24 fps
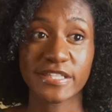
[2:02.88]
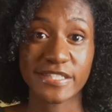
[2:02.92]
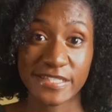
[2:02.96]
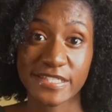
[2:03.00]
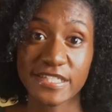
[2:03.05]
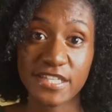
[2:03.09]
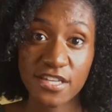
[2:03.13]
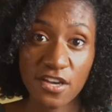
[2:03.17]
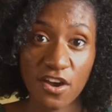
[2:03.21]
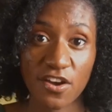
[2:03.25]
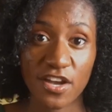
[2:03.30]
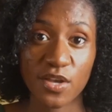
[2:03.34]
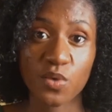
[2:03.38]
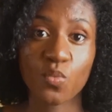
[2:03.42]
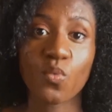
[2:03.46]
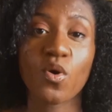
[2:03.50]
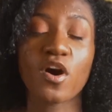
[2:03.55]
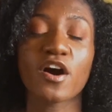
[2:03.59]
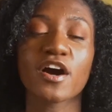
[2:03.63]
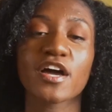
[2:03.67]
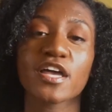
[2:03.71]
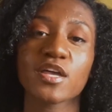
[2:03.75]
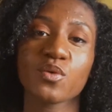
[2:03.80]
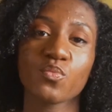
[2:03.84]

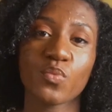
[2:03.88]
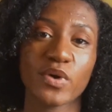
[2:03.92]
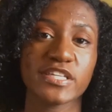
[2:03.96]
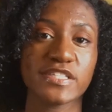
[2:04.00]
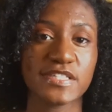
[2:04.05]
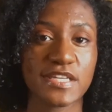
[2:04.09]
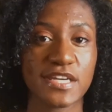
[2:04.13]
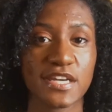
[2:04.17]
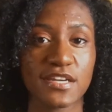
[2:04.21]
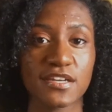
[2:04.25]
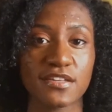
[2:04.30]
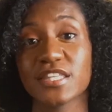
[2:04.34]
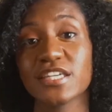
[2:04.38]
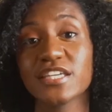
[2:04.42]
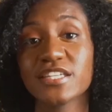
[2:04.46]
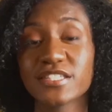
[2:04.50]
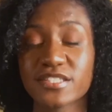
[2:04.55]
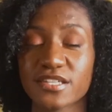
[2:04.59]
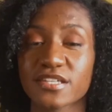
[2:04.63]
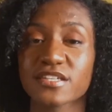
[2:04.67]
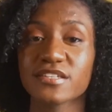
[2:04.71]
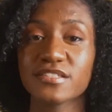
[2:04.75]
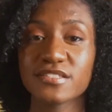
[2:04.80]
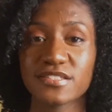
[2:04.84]
DIY wedding, these
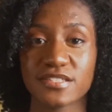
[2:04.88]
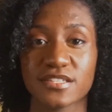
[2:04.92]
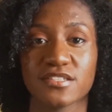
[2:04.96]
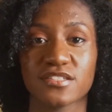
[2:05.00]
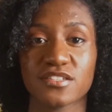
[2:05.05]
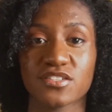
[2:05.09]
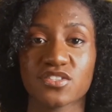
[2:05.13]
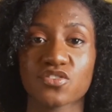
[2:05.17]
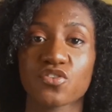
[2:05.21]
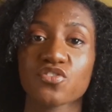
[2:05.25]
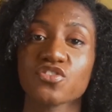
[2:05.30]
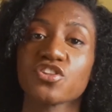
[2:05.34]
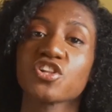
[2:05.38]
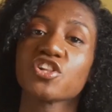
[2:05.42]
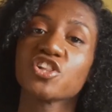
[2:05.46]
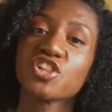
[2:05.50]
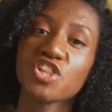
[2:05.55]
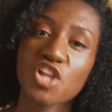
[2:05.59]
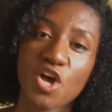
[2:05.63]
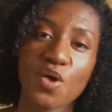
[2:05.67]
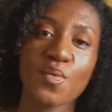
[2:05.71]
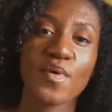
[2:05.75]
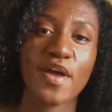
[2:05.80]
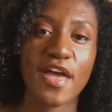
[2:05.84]
are considered on the
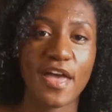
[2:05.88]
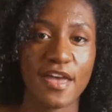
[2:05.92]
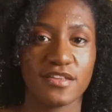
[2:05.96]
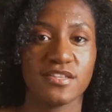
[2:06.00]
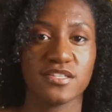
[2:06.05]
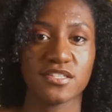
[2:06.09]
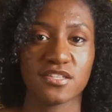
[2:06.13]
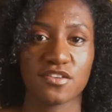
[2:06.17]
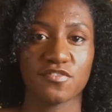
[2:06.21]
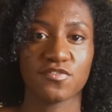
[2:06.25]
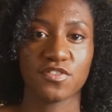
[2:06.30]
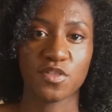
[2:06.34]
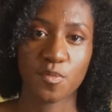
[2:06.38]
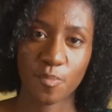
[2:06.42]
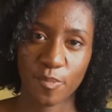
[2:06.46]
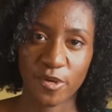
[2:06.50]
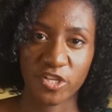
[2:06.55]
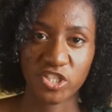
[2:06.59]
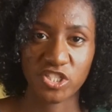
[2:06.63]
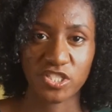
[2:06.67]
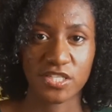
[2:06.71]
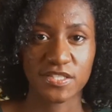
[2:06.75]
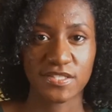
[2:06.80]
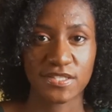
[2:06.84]
lower end of the
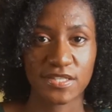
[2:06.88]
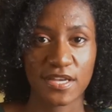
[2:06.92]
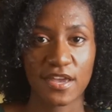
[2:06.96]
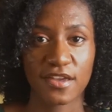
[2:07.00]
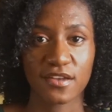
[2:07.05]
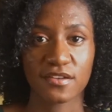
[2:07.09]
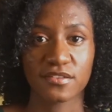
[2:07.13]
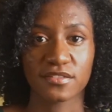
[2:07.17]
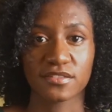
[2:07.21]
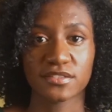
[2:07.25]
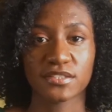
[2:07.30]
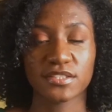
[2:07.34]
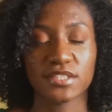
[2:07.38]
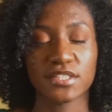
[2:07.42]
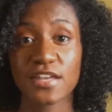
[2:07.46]
budget scale.